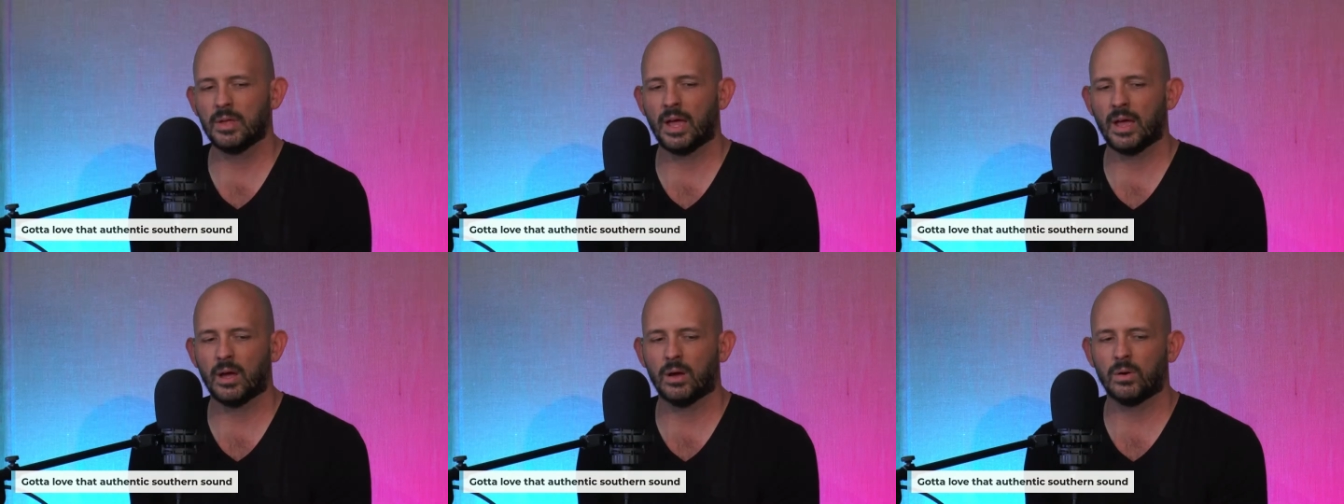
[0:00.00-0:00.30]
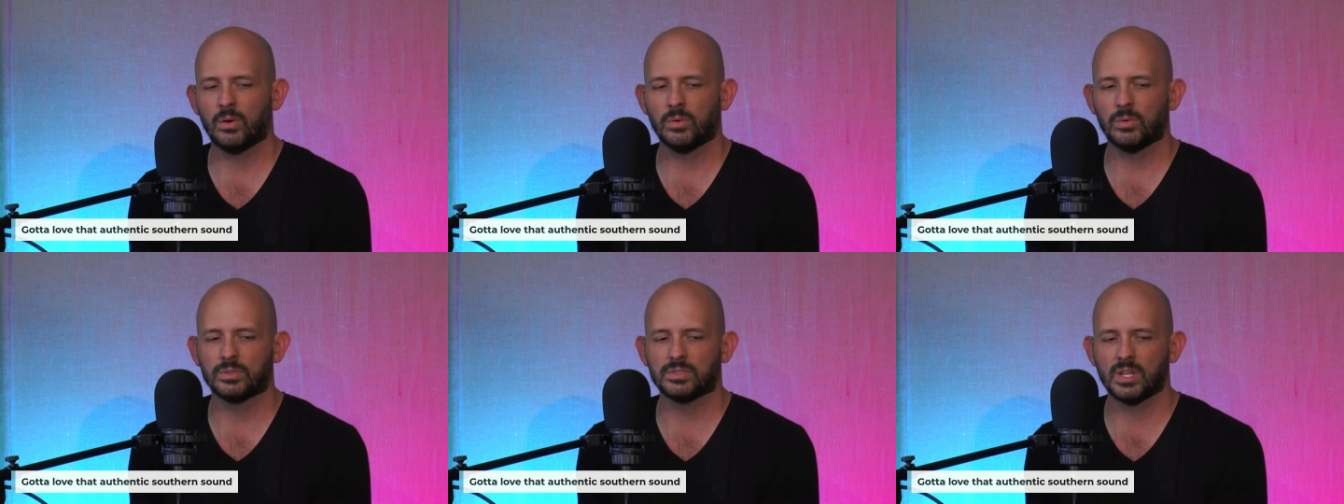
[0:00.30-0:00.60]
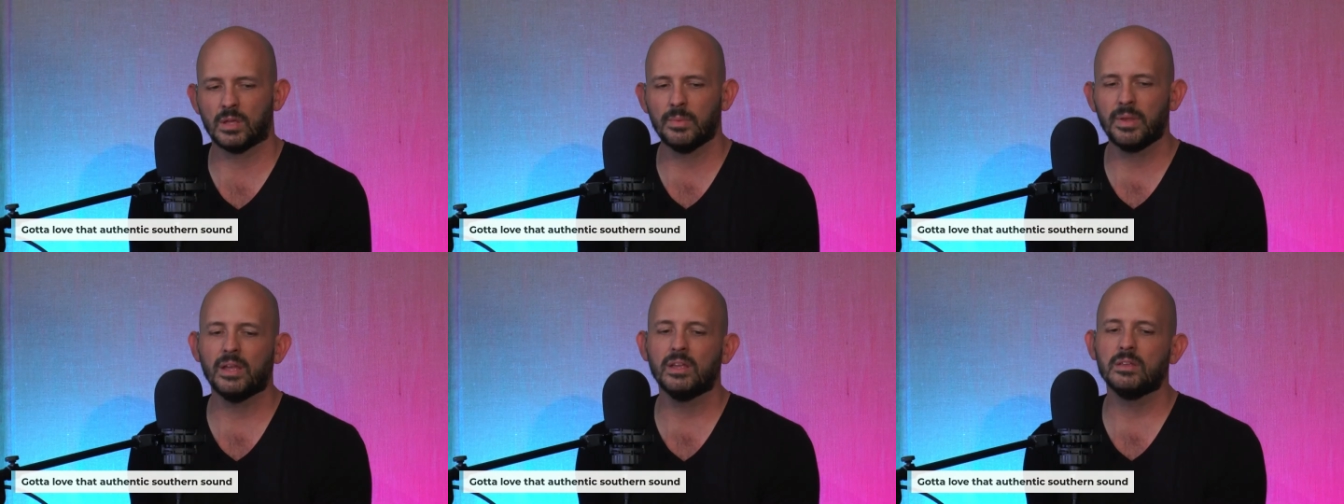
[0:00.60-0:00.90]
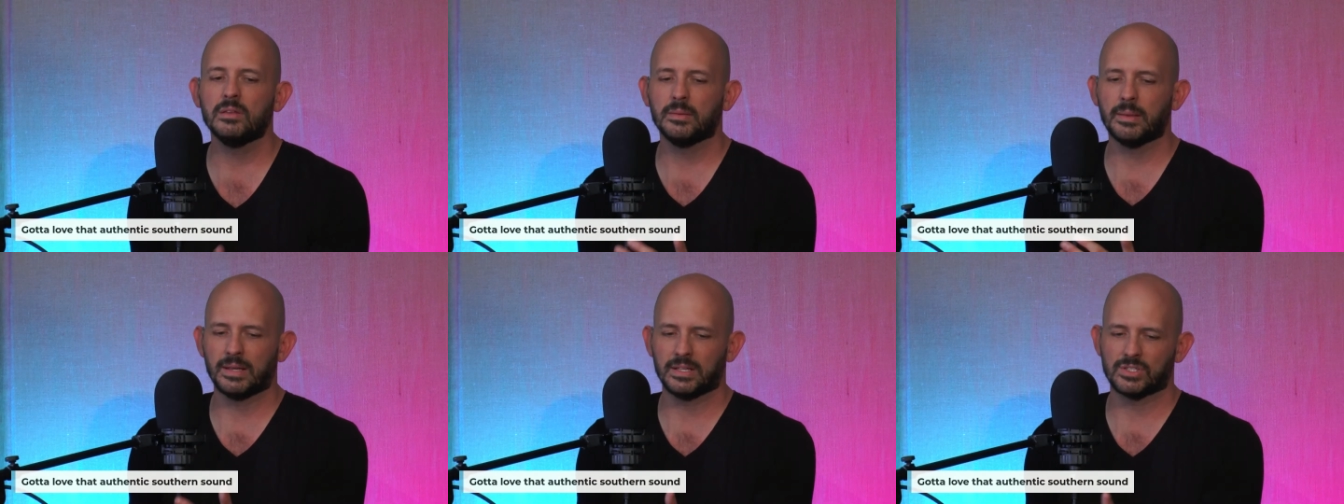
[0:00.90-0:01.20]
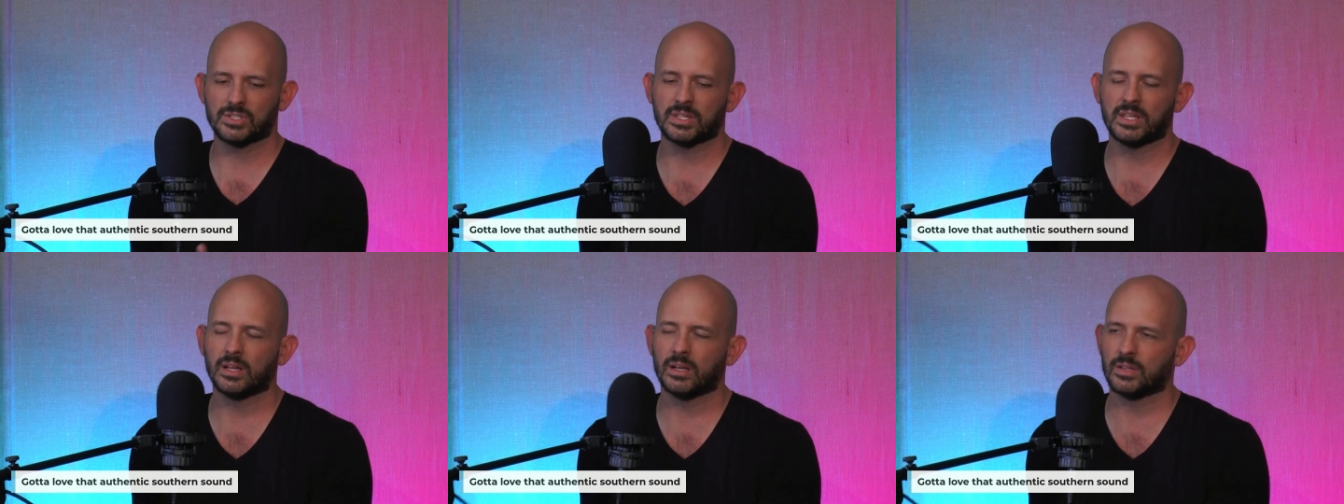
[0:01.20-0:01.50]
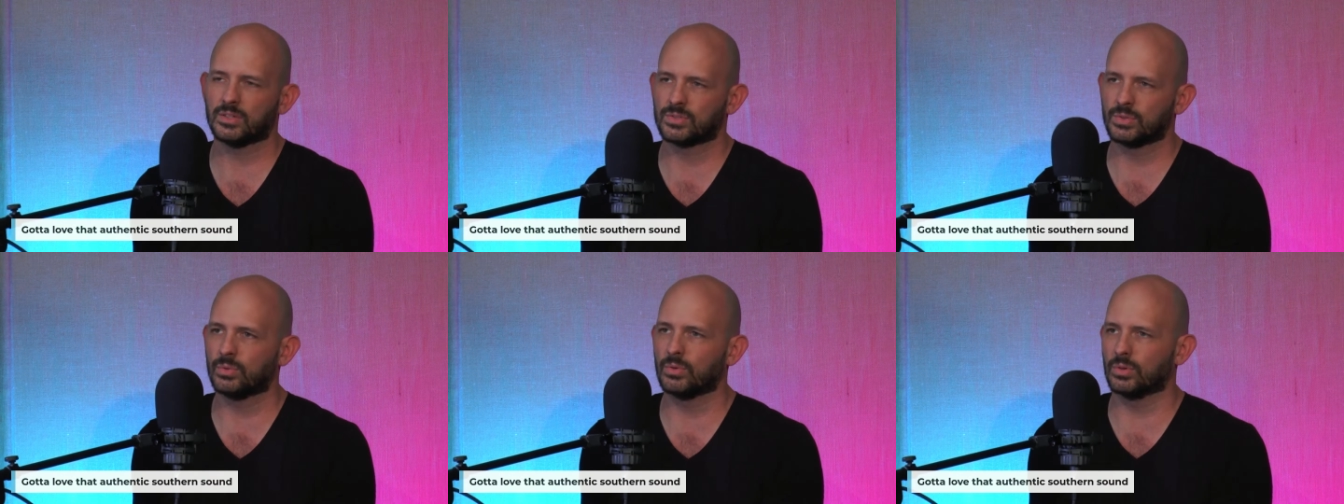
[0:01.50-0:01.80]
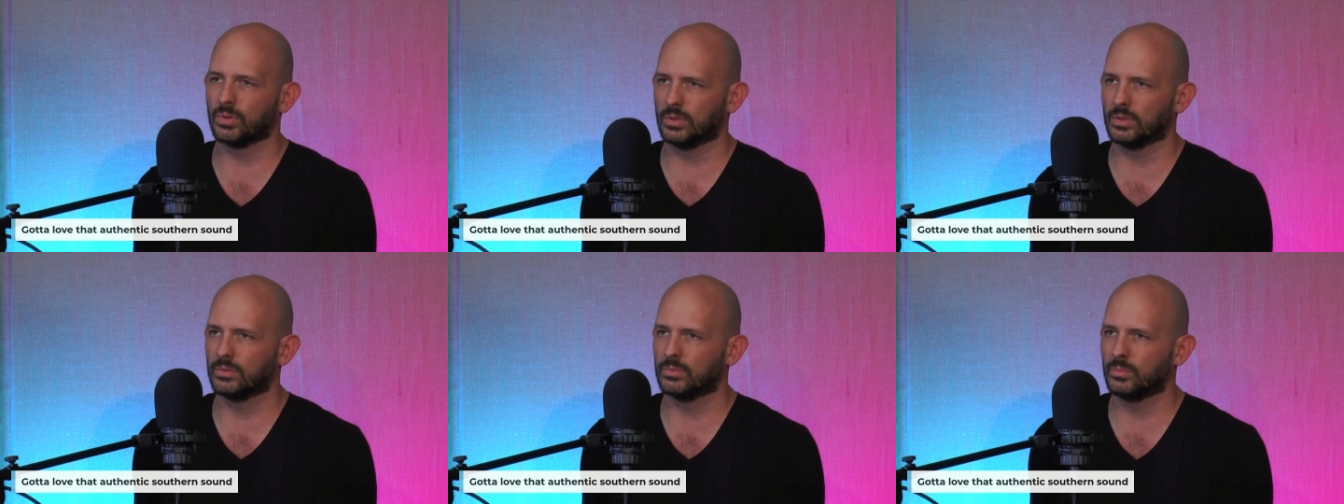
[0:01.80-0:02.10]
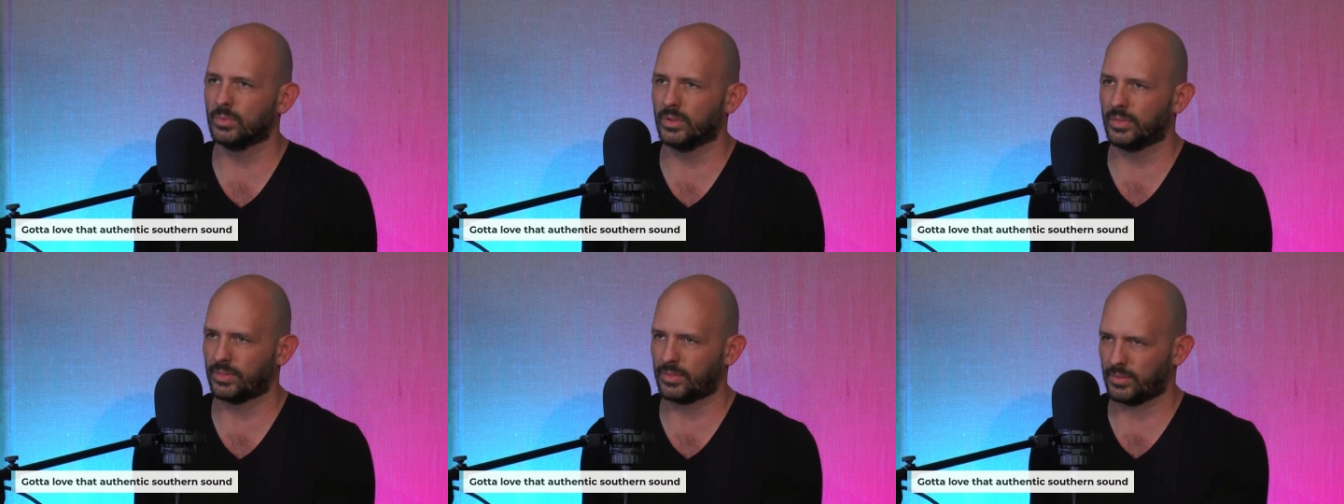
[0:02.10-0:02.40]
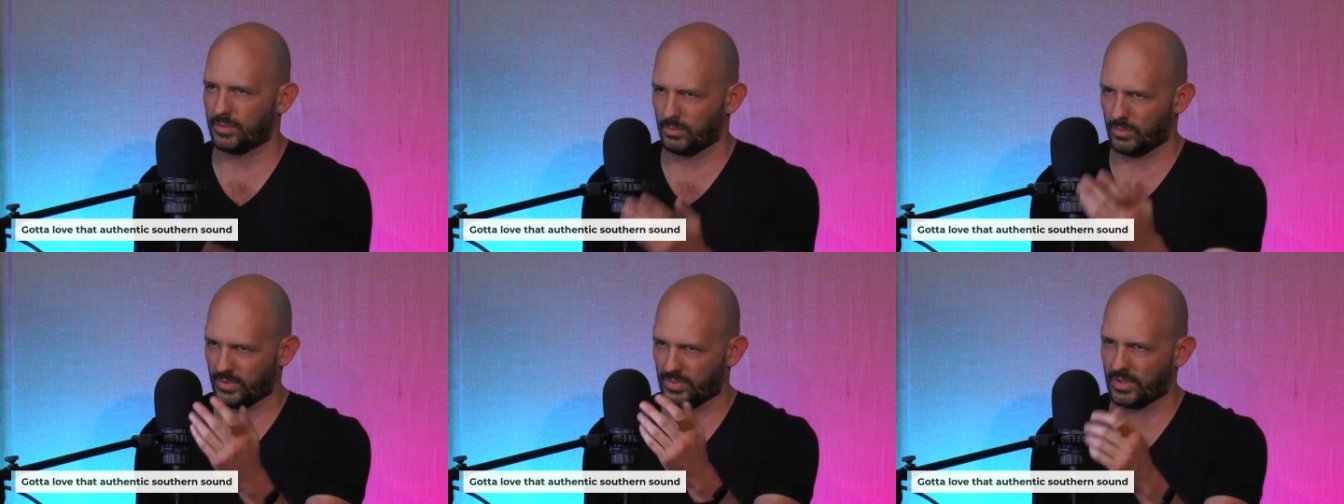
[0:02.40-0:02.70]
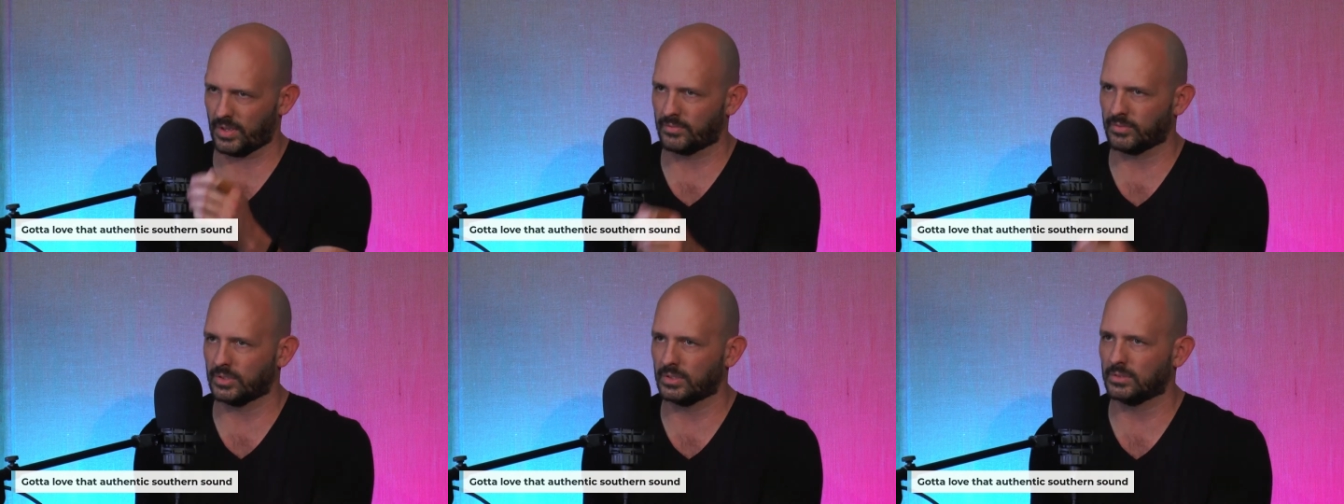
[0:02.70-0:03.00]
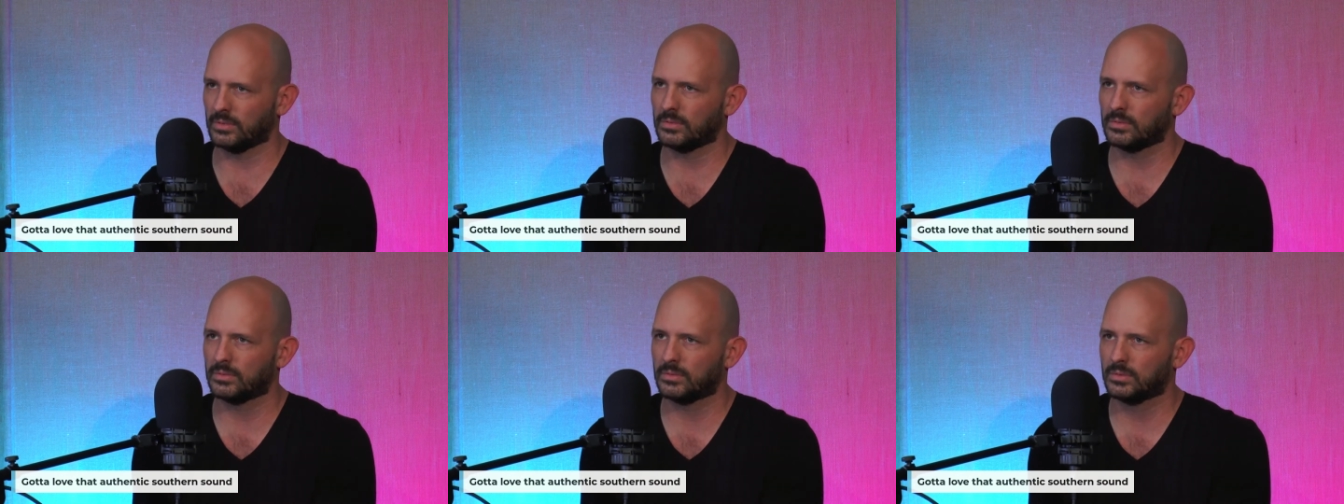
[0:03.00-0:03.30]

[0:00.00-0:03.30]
me how you managed to get on tour with Evan.